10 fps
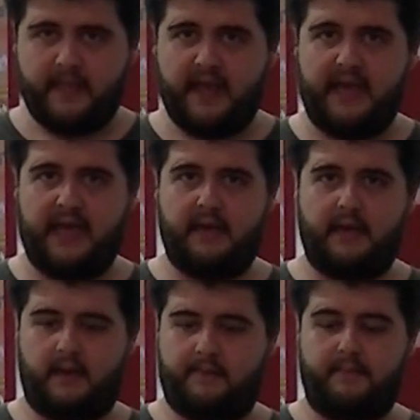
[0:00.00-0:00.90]
And
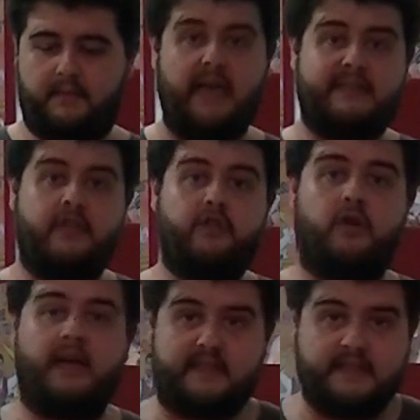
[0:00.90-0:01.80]
as
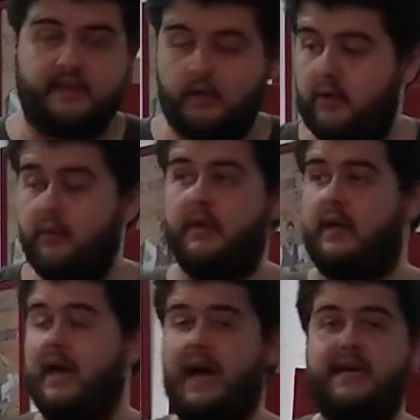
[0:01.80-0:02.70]
I tell you,
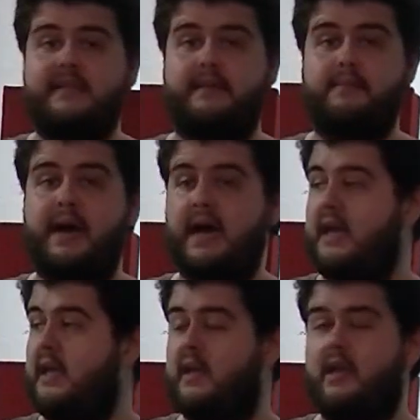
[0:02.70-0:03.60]
at
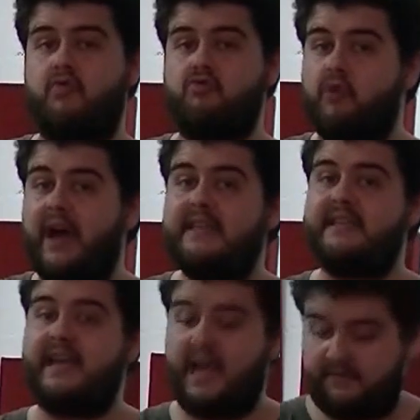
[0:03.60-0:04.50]
my right
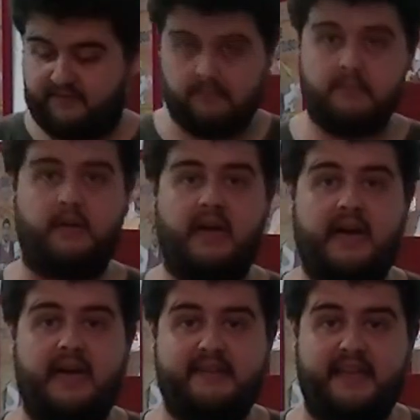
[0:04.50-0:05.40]
I have
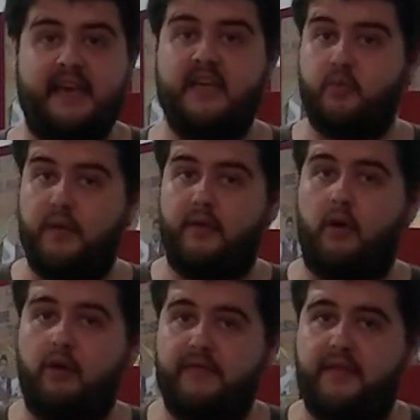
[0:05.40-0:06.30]
the case with
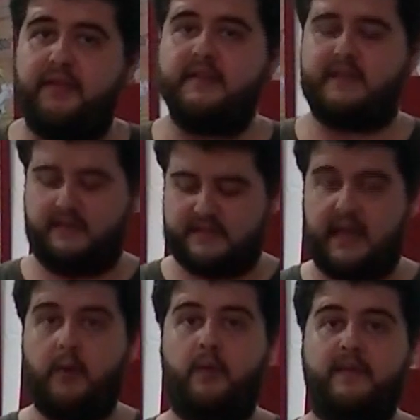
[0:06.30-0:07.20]
all of the things
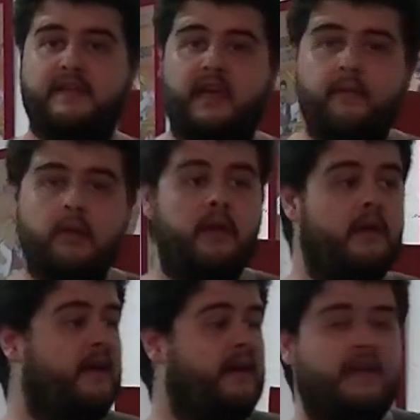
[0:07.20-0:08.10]
inside with the table.
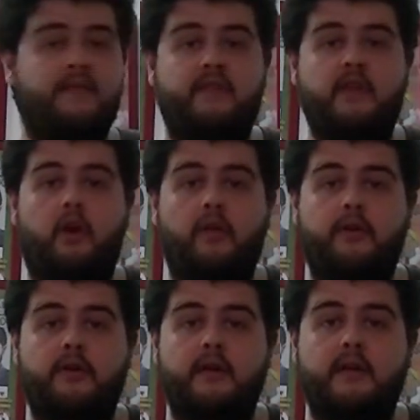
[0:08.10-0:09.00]
In the
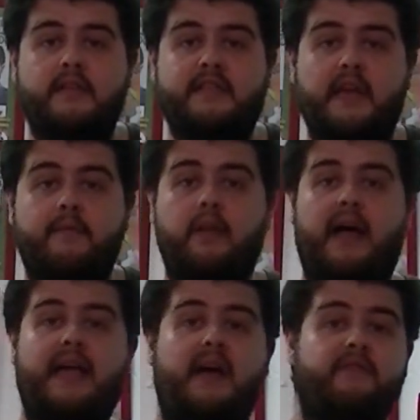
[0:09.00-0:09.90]
other table
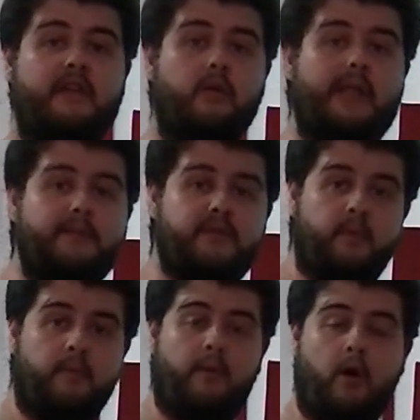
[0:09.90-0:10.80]
I have the
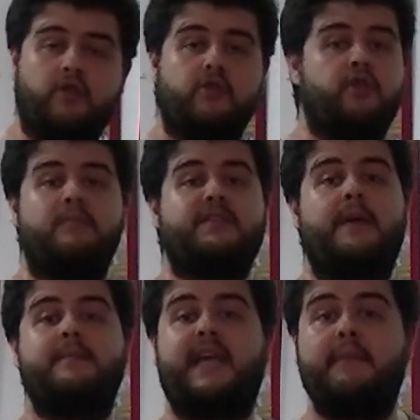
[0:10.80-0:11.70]
collapsible box,
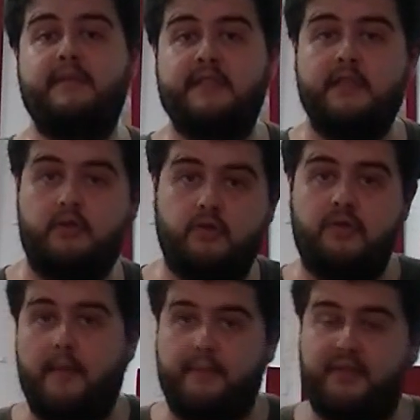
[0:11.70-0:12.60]
sometimes empty to
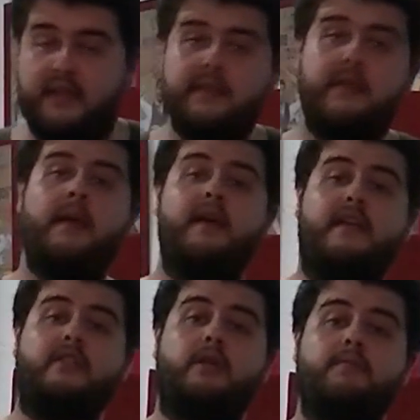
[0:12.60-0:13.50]
dump things,
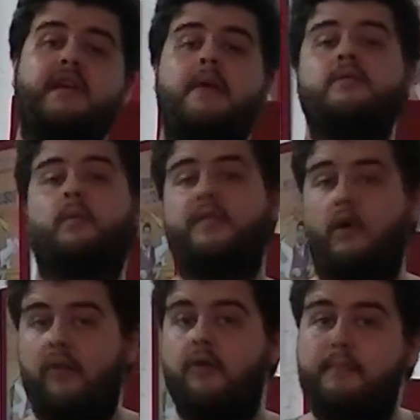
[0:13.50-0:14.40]
and sometimes with
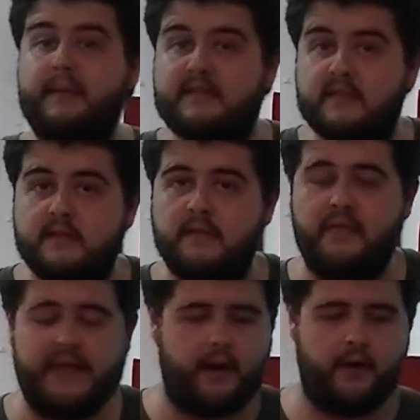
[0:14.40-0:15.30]
other bits
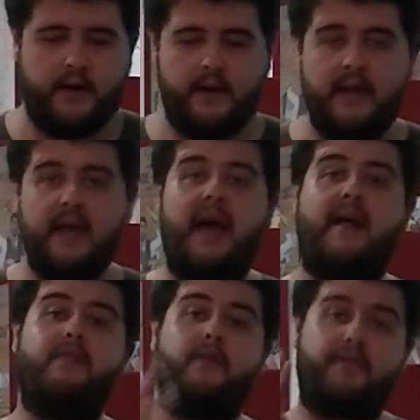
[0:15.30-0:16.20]
there.
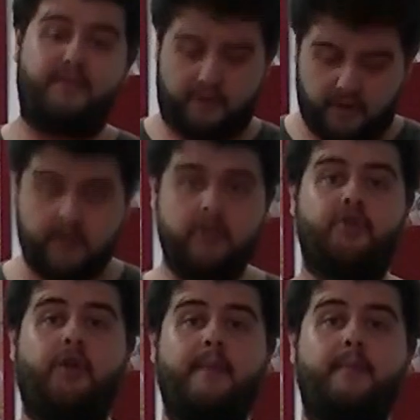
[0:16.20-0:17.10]
And the third
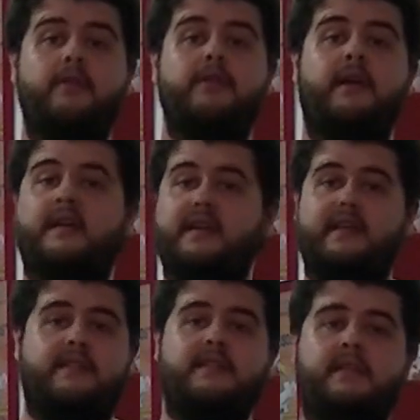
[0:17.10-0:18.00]
tripod
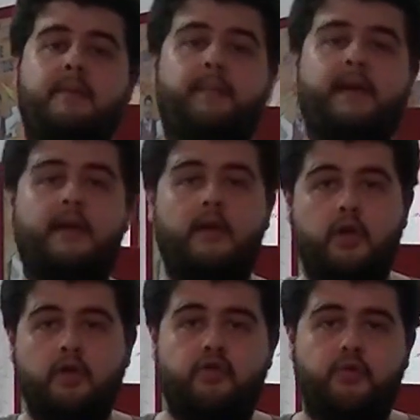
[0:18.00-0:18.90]
is simply
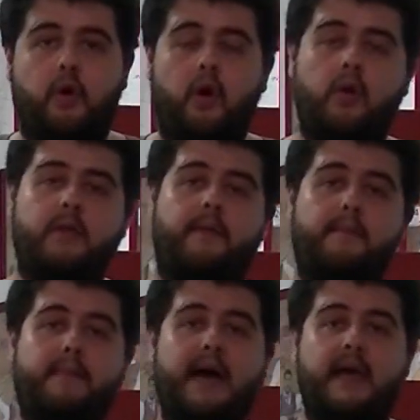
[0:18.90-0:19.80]
to hold
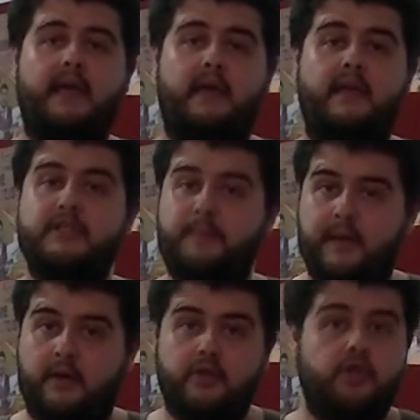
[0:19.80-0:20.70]
my
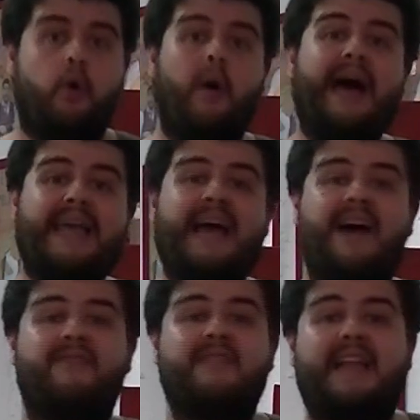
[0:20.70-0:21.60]
speaker. So I
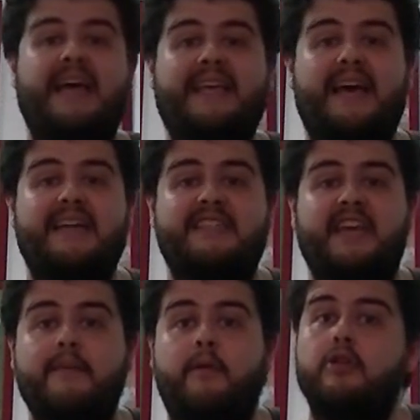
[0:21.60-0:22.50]
have like a
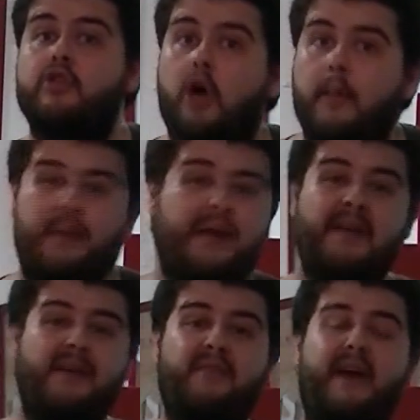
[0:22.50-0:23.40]
tabletop
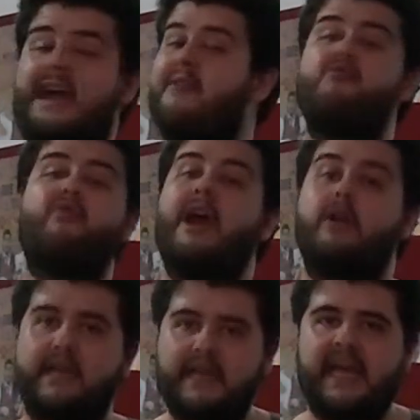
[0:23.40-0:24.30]
that I
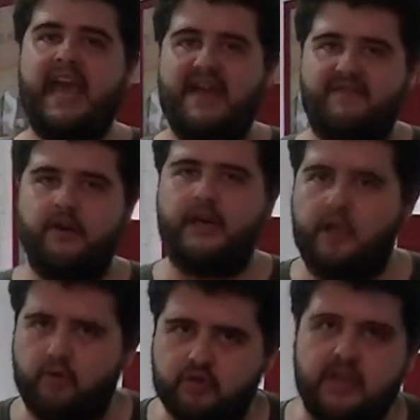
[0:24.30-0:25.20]
rarely ever
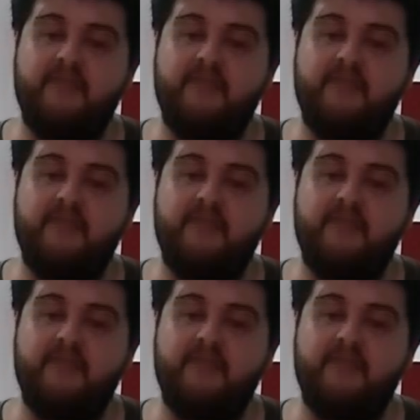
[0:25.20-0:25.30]
use.